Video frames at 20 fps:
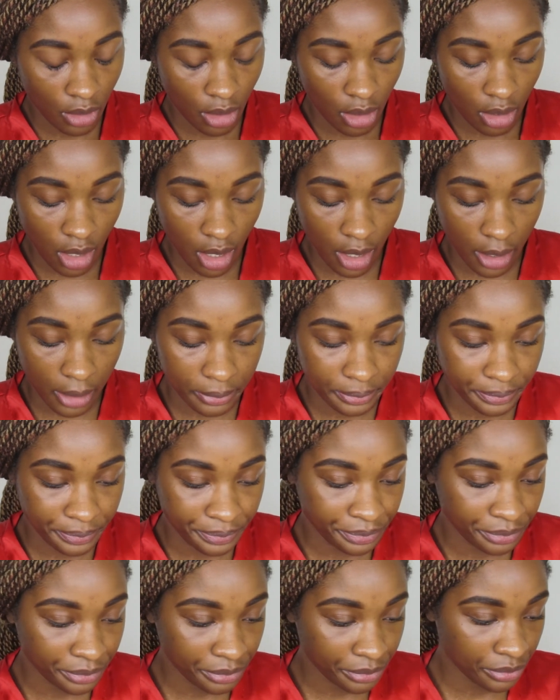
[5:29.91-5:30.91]
Okay.
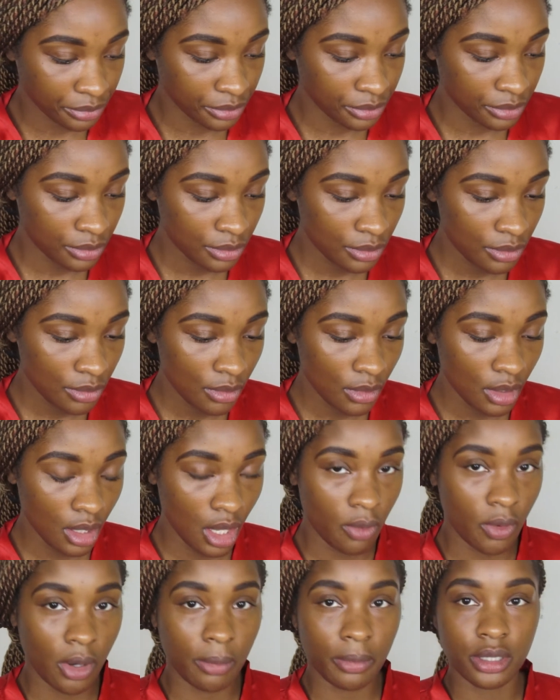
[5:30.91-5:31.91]

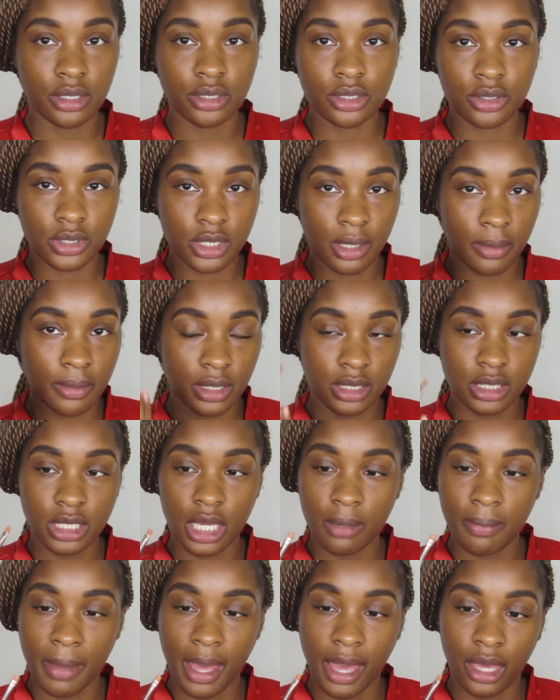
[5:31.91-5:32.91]
And what I'm going to do is I'm going to
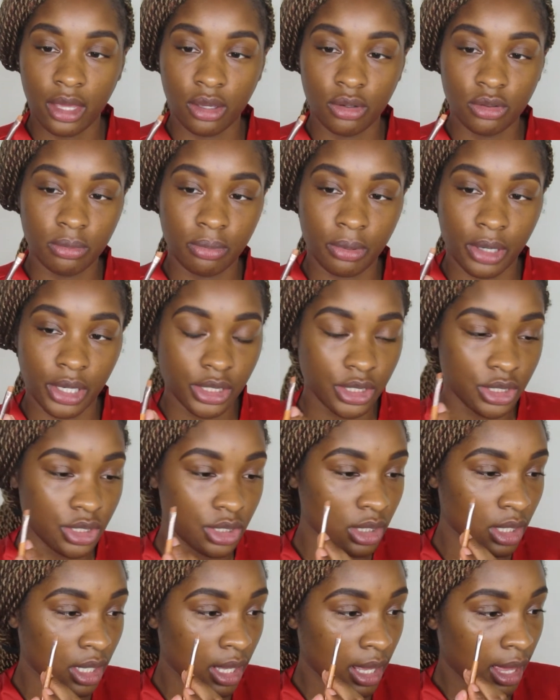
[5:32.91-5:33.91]
take my angled
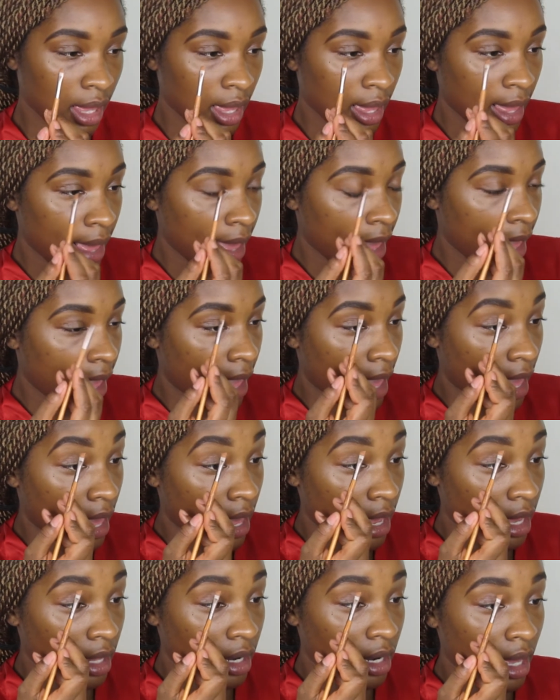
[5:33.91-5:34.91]
brush
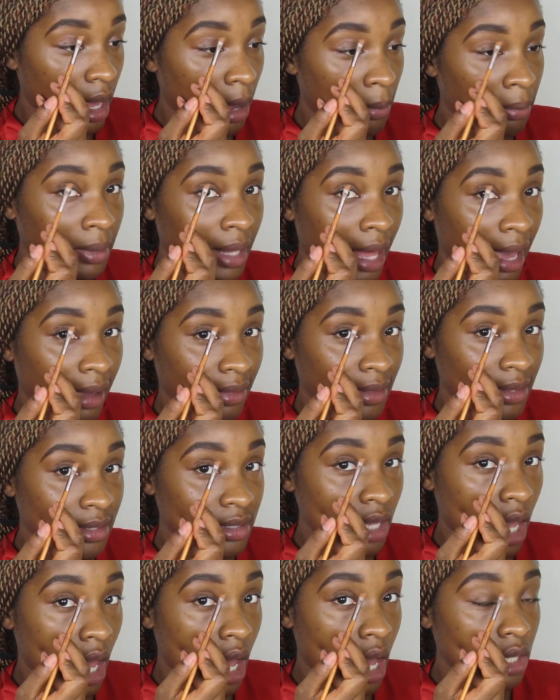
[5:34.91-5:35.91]
and apply
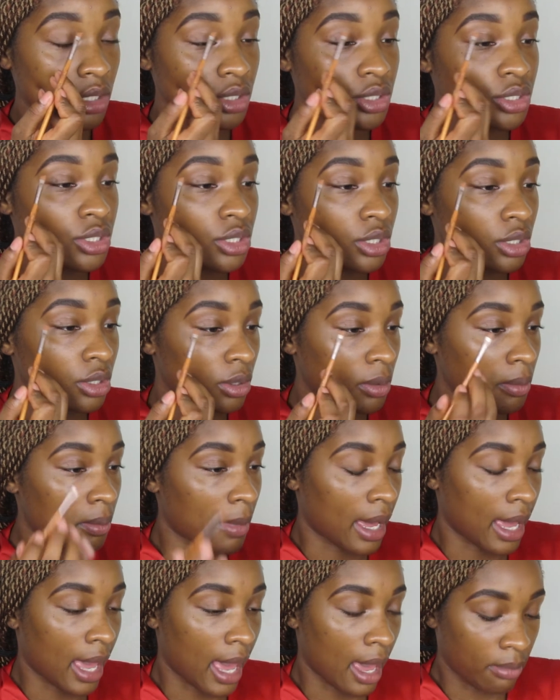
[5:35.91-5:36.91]
this under
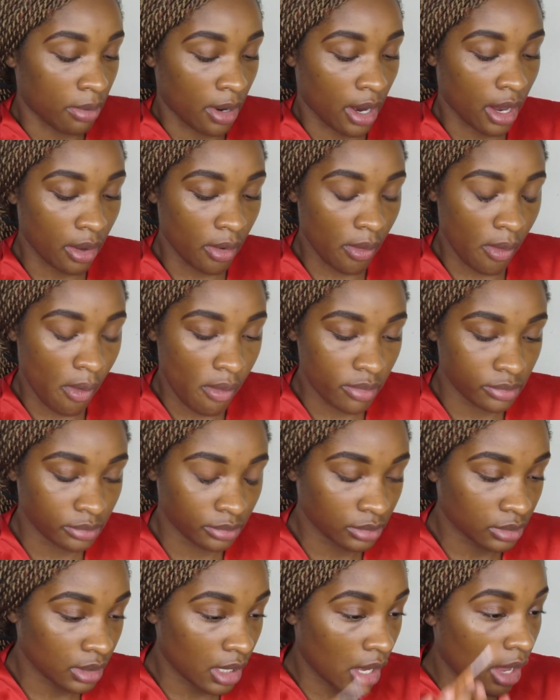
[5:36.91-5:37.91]
my eyebrow.
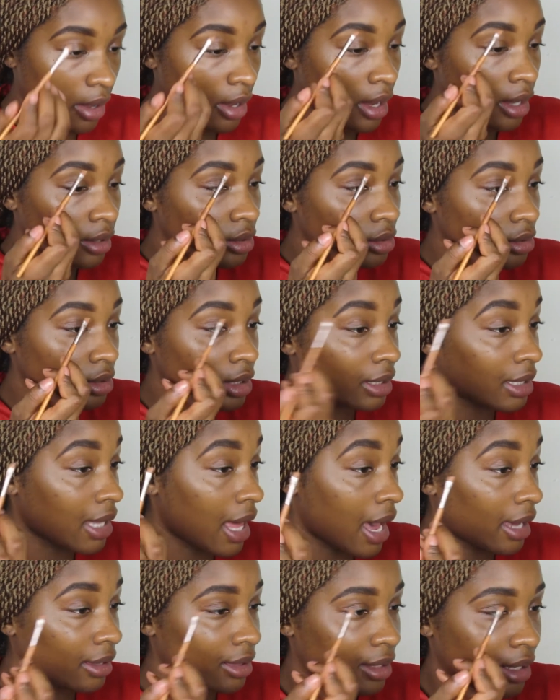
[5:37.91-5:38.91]
Okay, under the
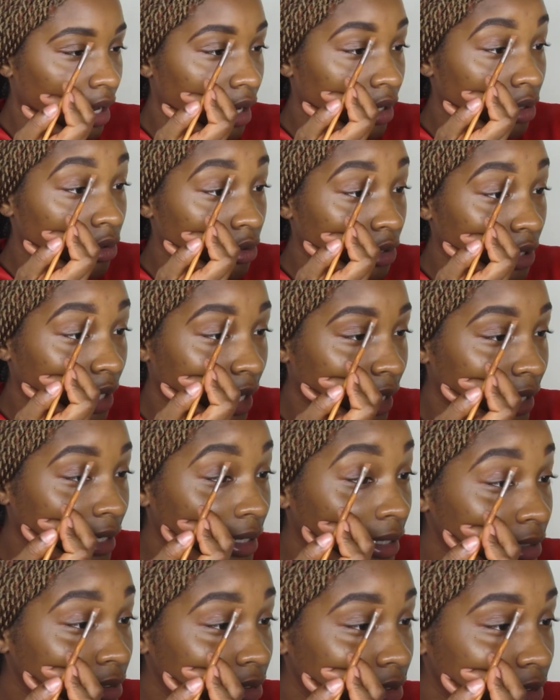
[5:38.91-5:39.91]
line that I
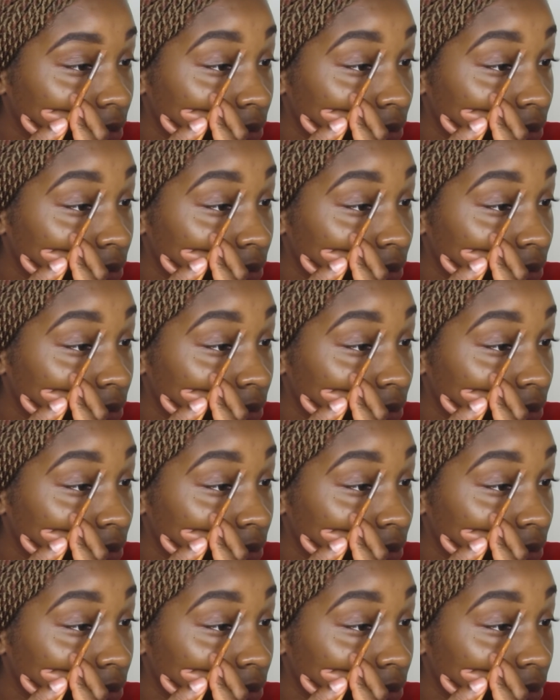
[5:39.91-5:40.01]
created.